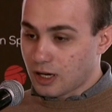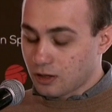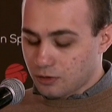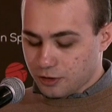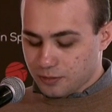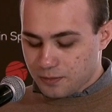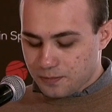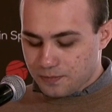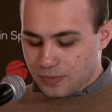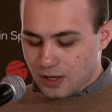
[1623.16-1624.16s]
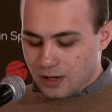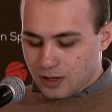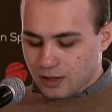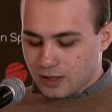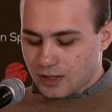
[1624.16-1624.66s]
algorithm.
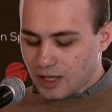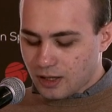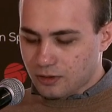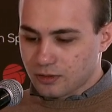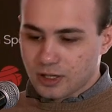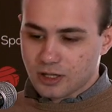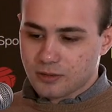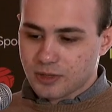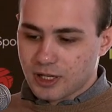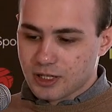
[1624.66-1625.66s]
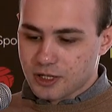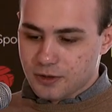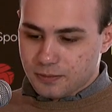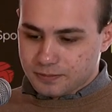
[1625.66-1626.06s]
The Data Container Manager,